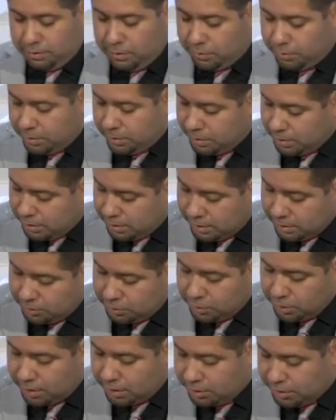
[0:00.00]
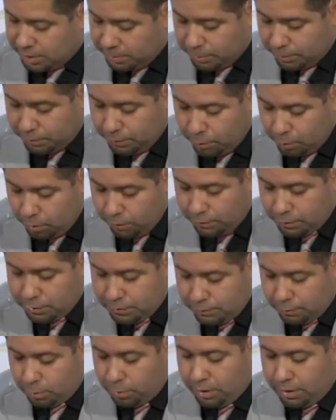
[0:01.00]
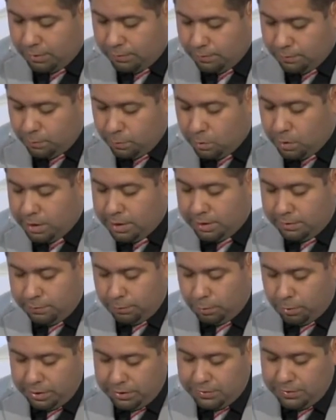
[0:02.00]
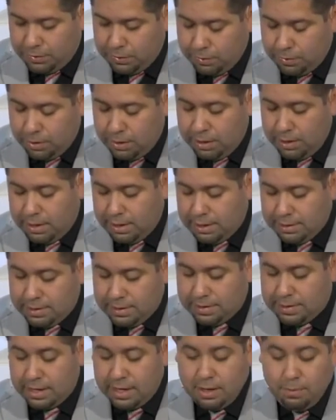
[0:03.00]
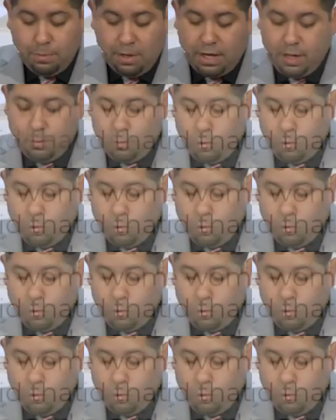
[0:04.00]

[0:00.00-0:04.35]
Look what uh, John chapter 4, verse 41 and 42. It says, And many more